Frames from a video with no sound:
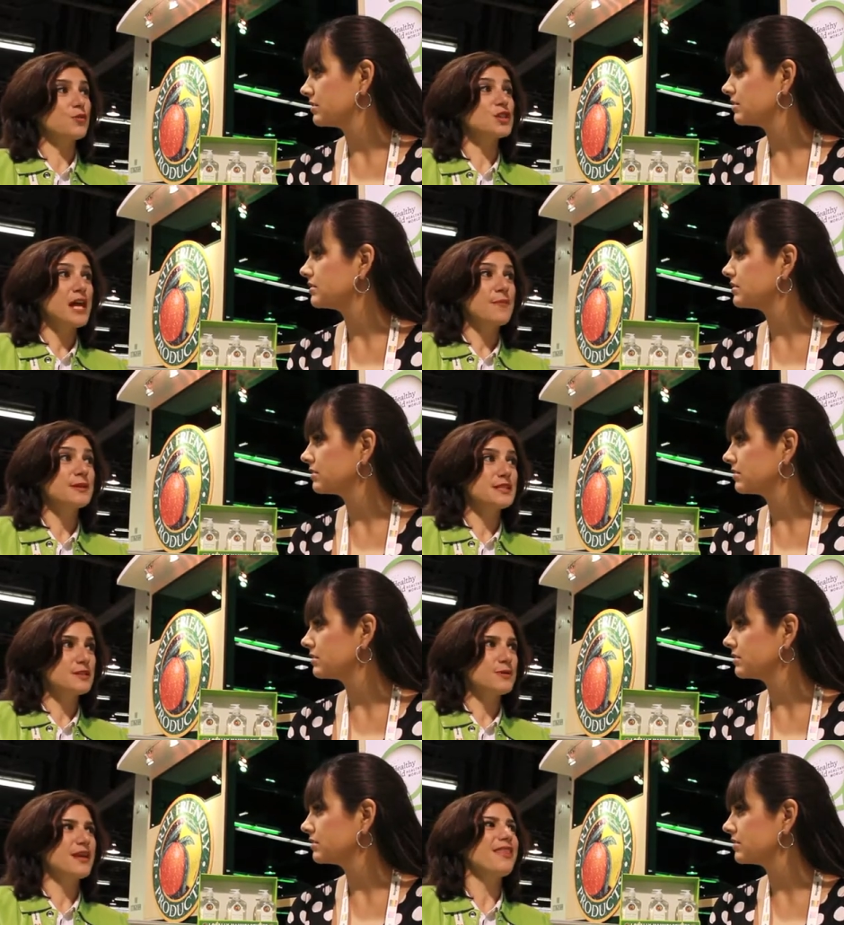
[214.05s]
Speaker 1: which happens to
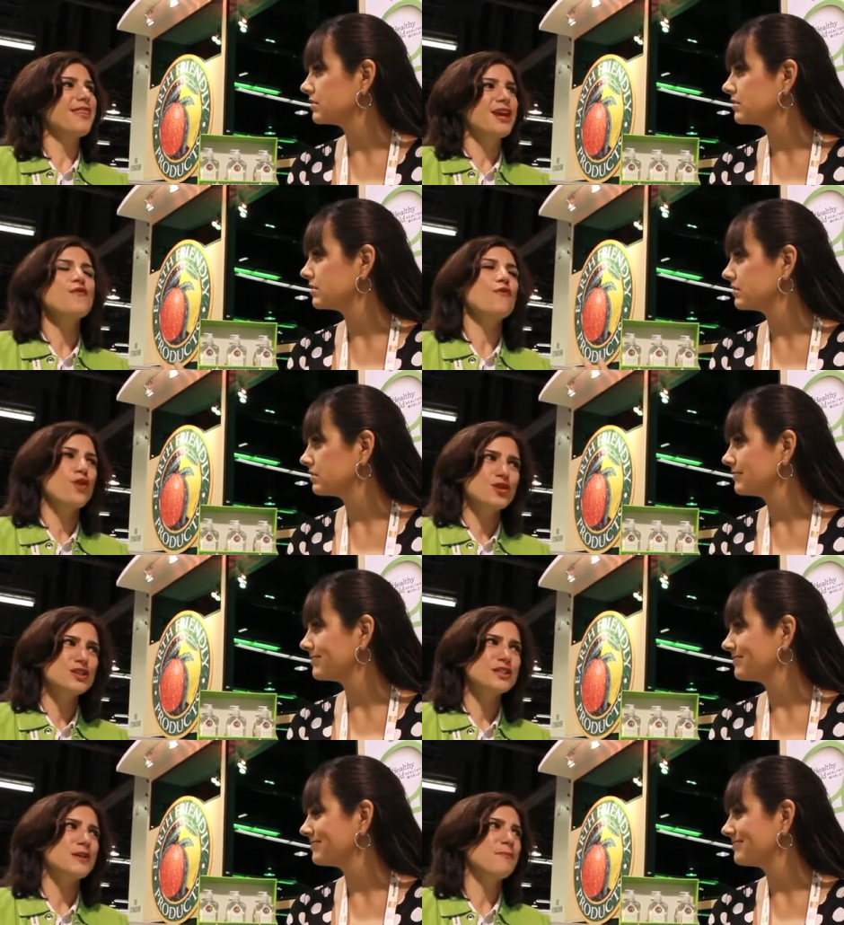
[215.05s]
be the
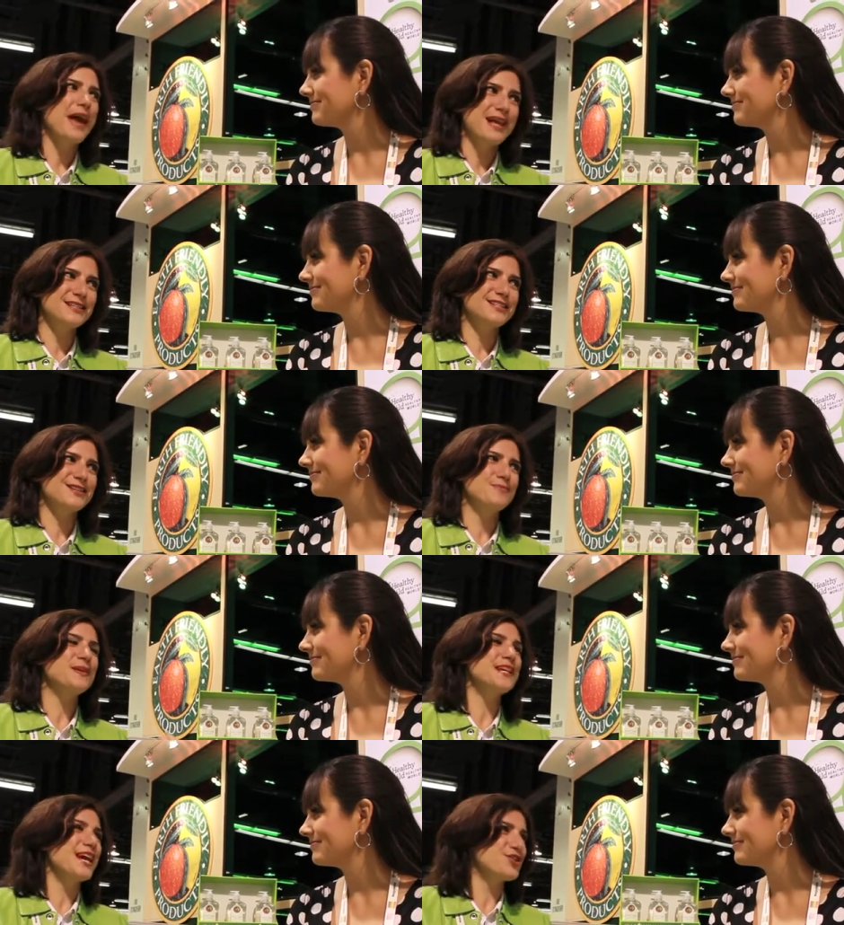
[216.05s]
first patented
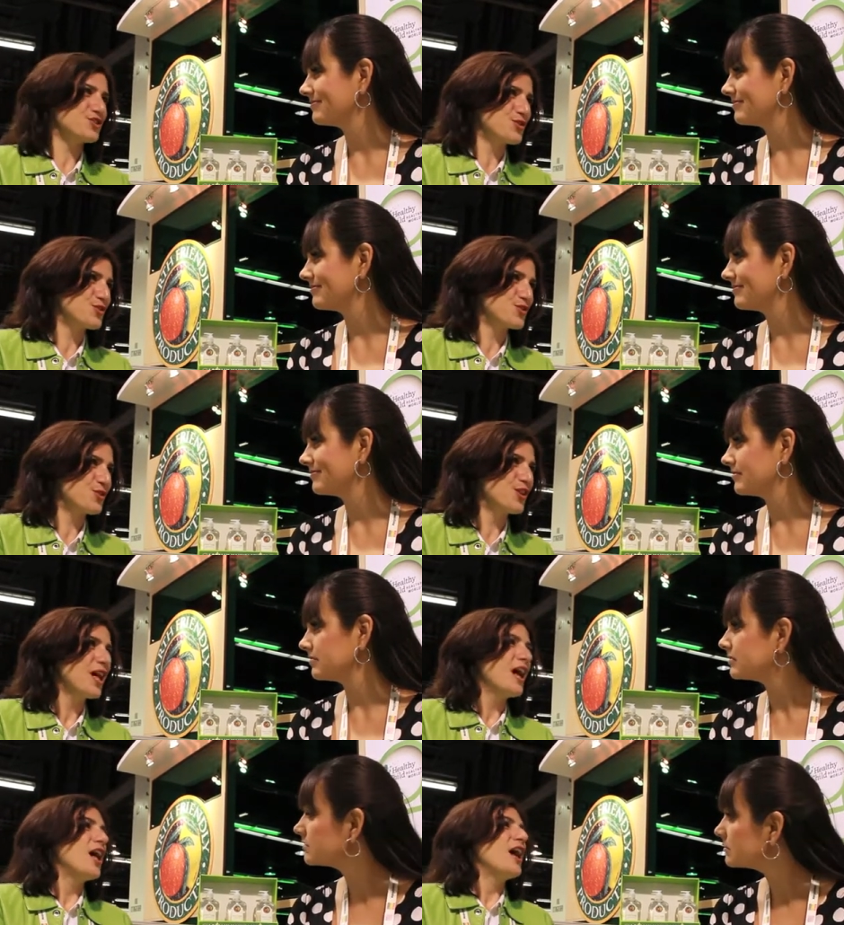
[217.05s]
pH neutral
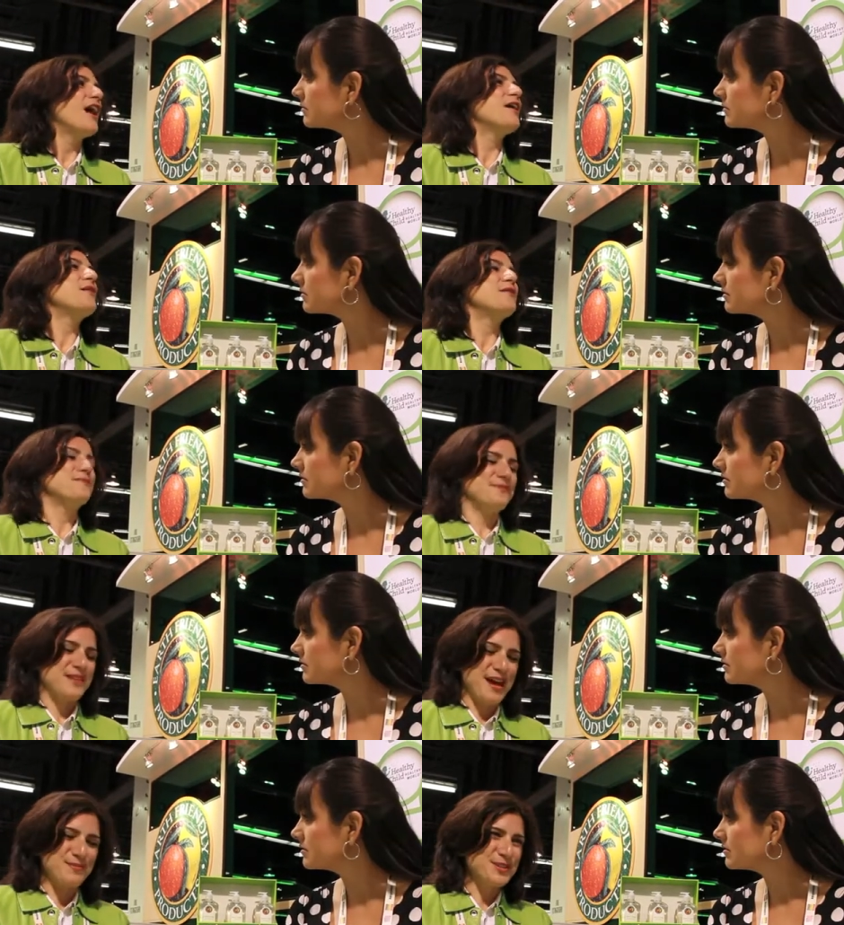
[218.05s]

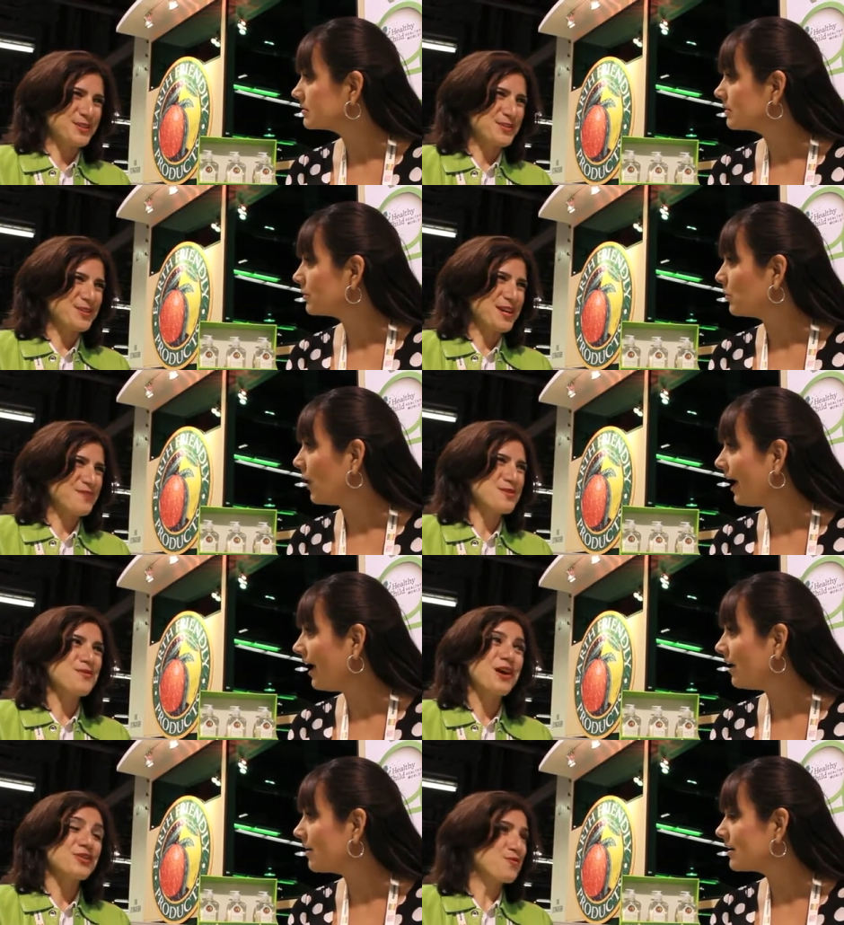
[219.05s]
Absolutely. Wow. We
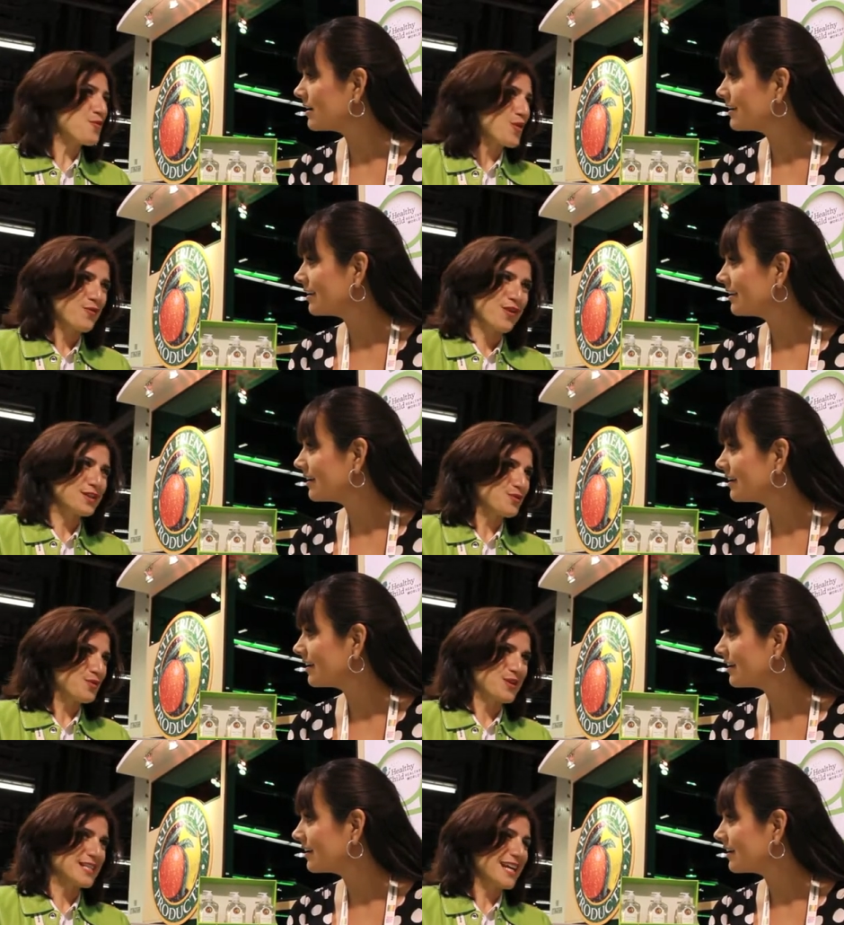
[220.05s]
were at the forefront of
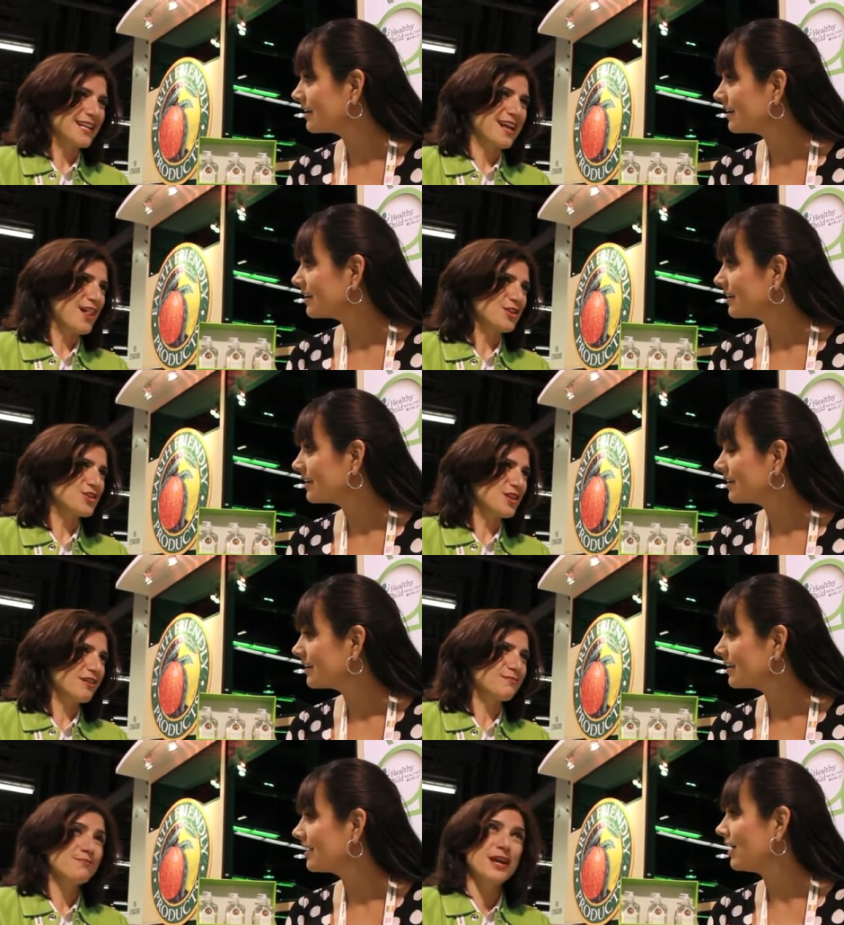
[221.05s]
green technology.
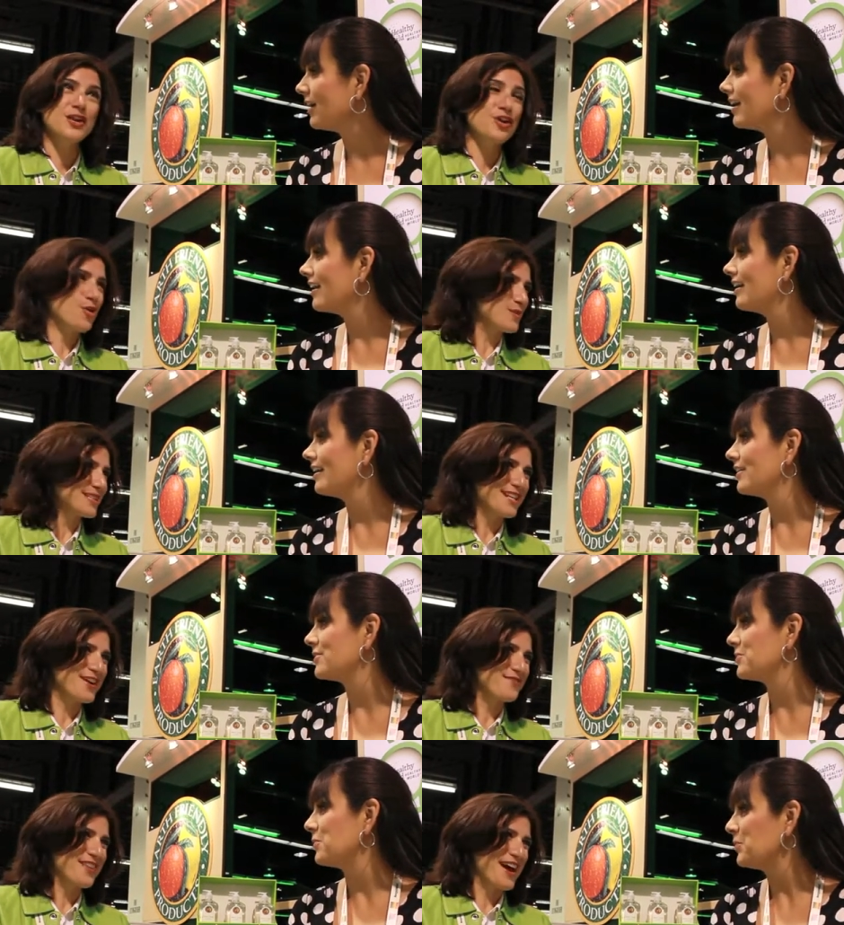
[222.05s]
Make no mistake
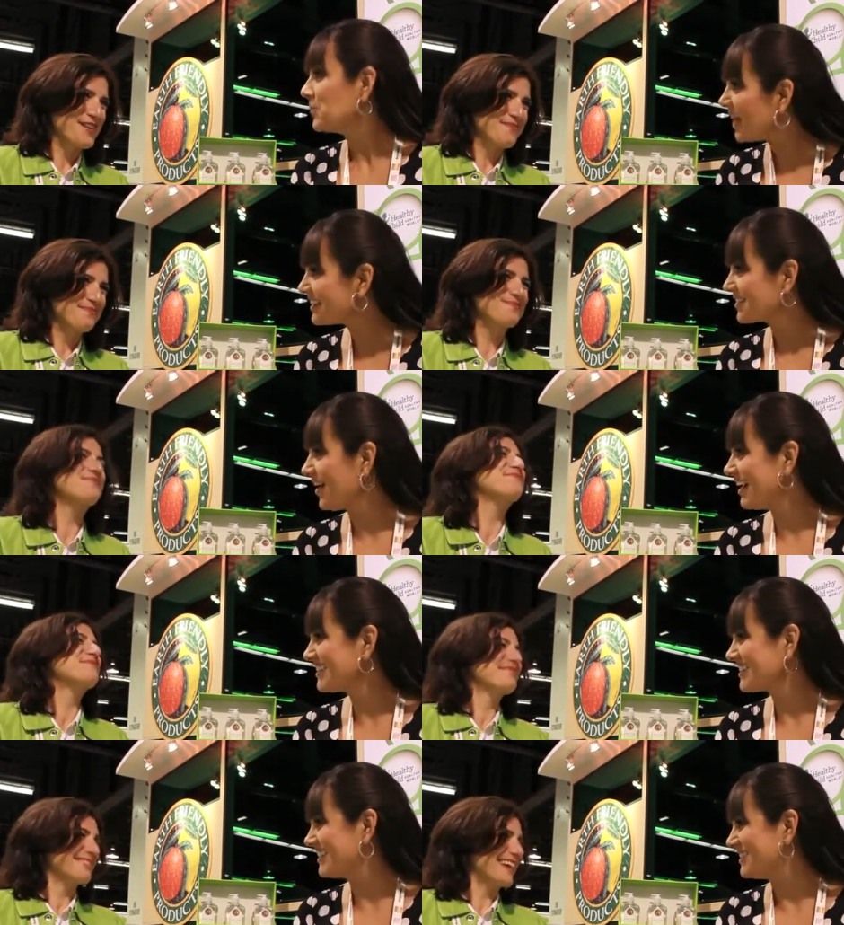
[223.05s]
of that.
Speaker 2: That's
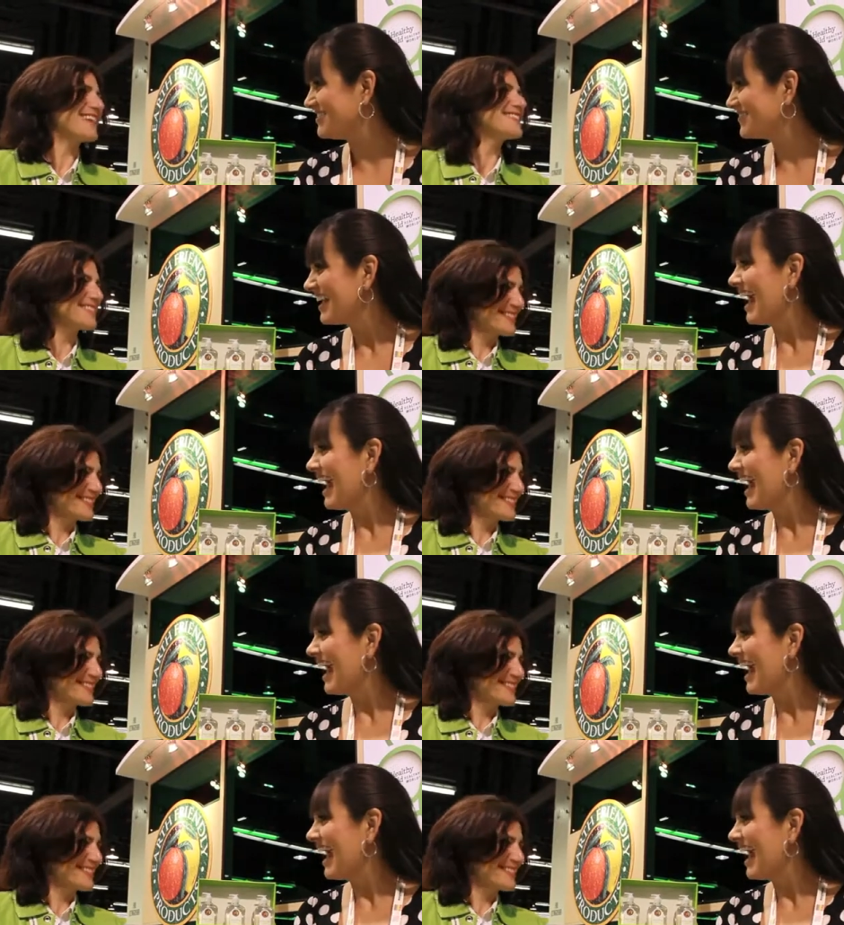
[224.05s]
awesome. Yes.